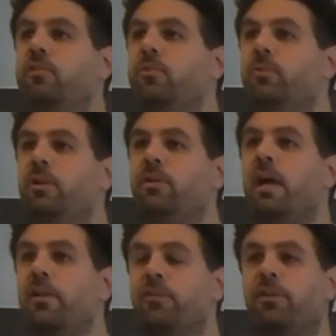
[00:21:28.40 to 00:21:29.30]
So the
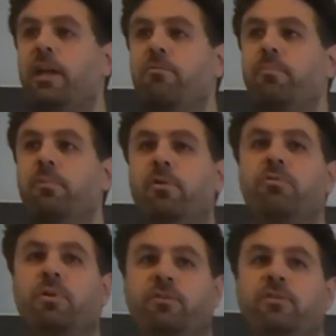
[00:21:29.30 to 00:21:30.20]
answer the algorithm
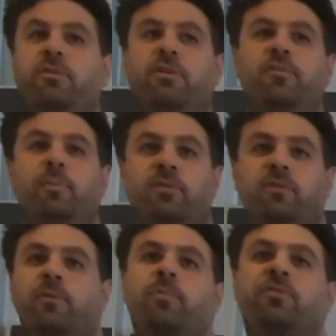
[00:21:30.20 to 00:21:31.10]
returns is the species
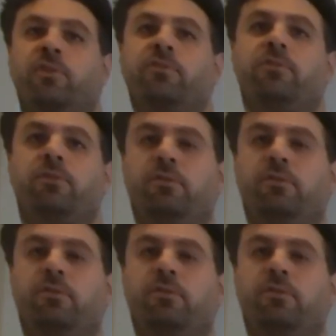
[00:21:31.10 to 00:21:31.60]
that persists.